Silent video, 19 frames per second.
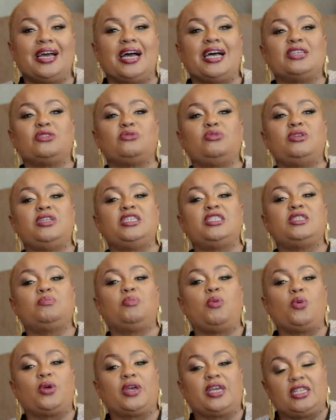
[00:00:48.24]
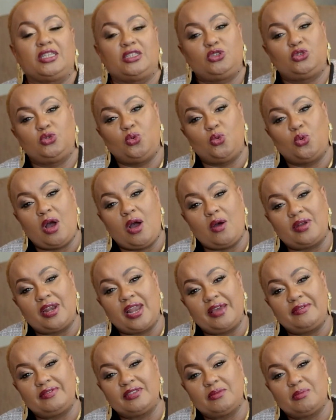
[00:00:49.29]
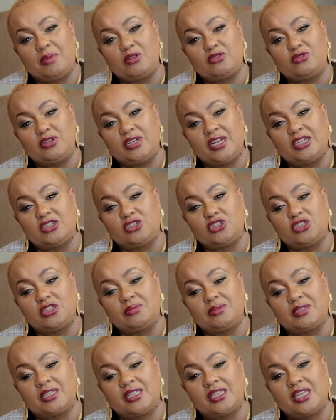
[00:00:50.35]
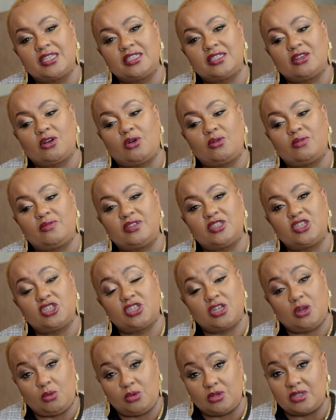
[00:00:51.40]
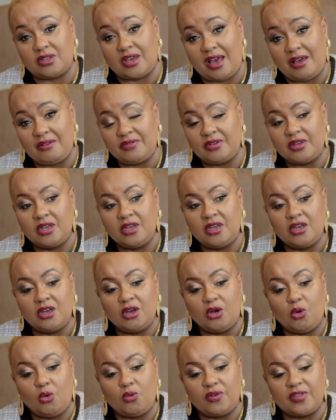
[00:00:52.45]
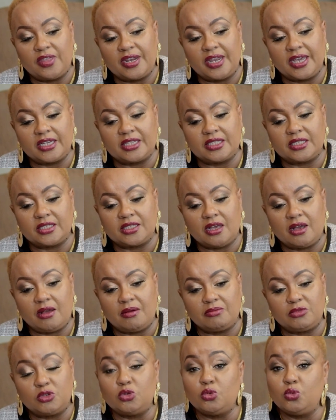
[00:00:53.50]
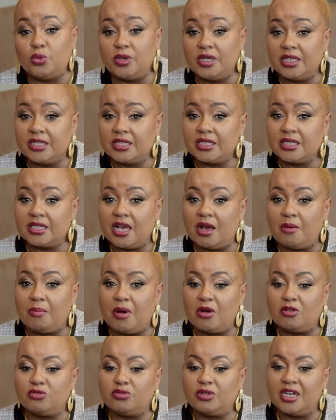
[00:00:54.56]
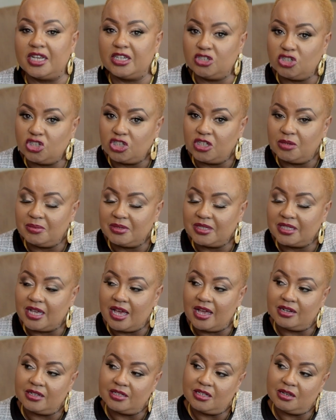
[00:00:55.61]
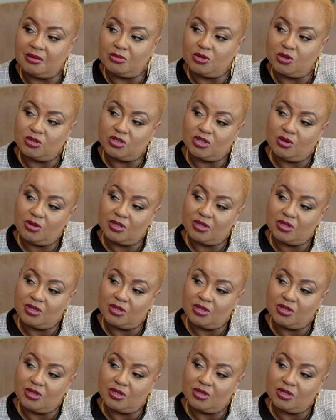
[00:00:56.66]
has really spoken to our lives about relationships. And that's the conversation I want to have over the next 2 weeks about relationships. And Dr.